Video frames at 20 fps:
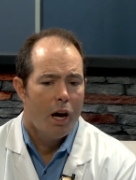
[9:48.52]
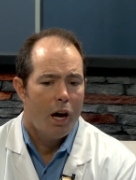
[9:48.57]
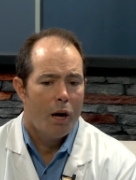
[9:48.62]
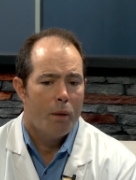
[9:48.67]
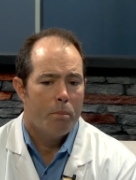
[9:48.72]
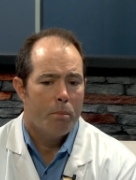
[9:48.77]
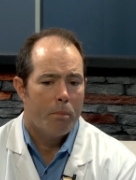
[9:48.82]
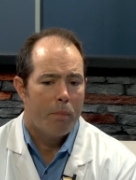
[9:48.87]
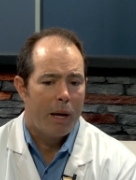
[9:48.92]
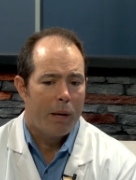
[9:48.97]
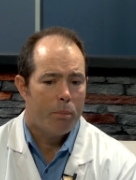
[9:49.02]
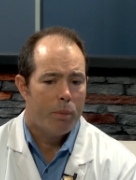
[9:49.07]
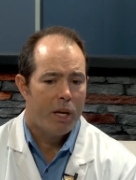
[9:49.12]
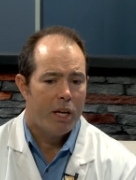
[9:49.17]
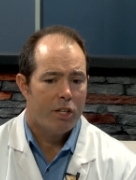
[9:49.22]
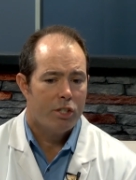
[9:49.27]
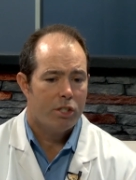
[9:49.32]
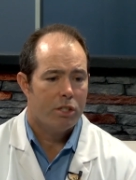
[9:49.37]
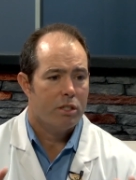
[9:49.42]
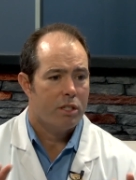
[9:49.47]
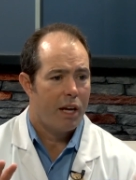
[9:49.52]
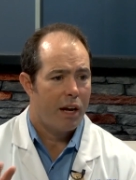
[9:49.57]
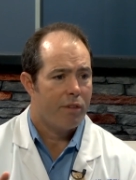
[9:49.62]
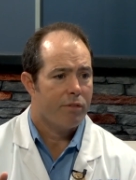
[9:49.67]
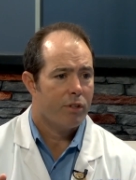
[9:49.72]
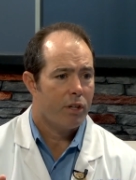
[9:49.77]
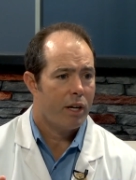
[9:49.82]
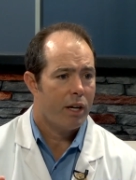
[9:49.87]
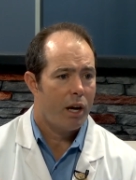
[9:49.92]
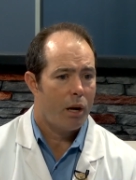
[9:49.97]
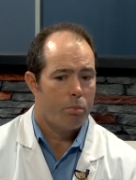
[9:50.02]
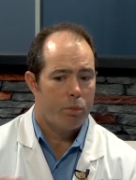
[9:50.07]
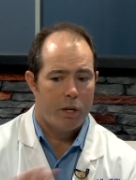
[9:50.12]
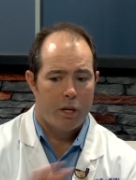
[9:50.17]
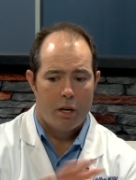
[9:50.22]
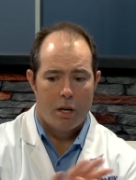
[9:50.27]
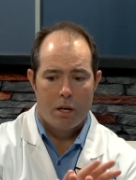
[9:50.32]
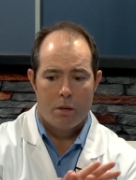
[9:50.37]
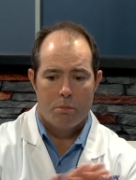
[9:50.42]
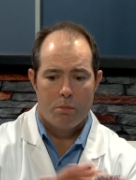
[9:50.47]
Um, my patients, after I
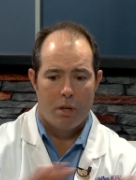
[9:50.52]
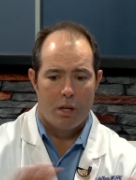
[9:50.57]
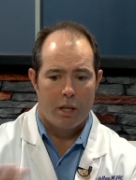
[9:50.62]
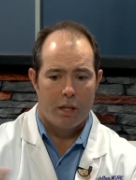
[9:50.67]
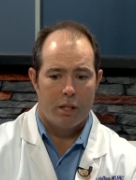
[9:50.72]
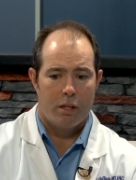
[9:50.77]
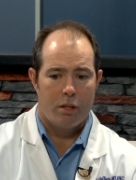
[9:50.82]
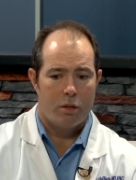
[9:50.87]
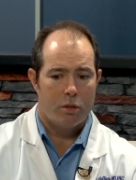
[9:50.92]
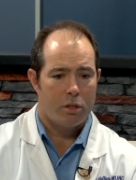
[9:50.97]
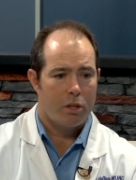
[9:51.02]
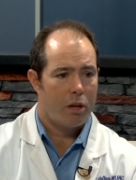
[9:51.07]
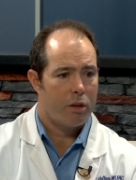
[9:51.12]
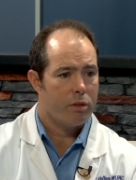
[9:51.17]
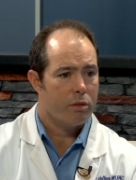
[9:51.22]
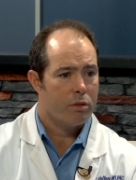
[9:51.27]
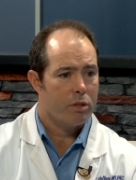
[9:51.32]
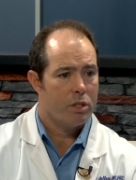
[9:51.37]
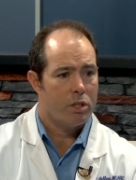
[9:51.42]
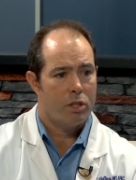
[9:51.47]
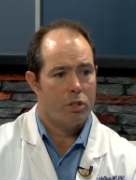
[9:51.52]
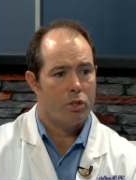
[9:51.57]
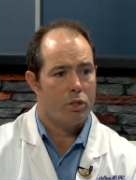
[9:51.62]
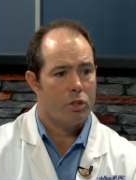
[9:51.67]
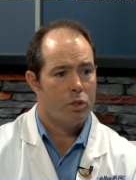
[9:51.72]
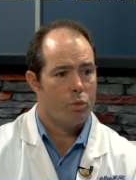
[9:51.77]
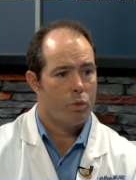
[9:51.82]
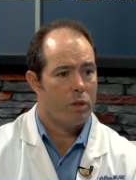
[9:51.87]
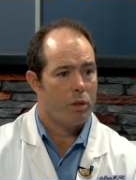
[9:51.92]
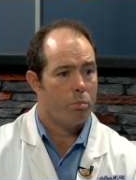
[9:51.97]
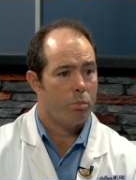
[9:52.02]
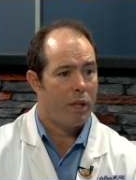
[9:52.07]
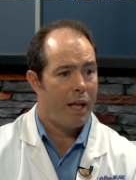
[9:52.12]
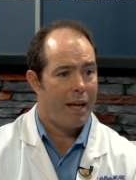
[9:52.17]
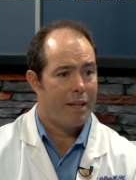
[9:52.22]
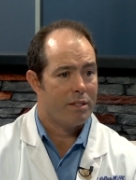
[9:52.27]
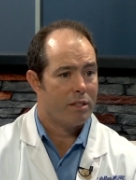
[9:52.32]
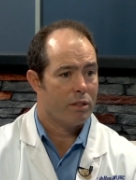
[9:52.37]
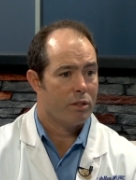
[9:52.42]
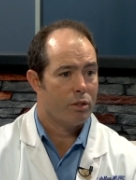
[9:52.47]
operate on them, I close all their incisions with a
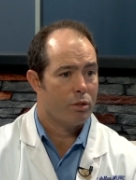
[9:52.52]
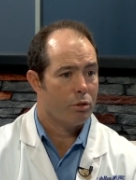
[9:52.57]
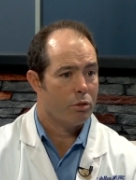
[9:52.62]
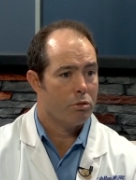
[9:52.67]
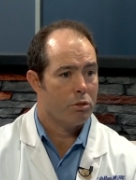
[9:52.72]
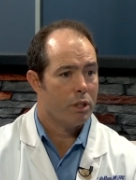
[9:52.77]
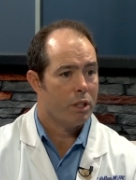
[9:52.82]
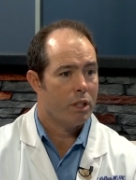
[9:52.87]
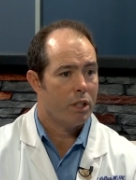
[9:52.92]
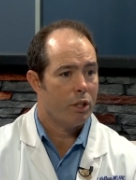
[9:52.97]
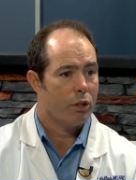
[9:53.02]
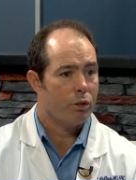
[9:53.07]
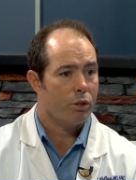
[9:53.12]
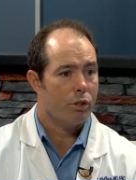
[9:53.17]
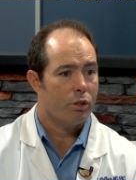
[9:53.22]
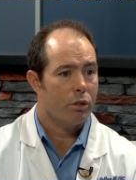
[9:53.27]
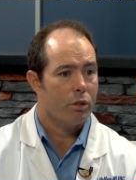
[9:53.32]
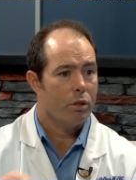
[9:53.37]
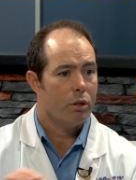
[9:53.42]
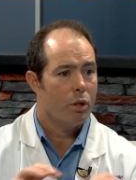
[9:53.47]
plastic surgery closure,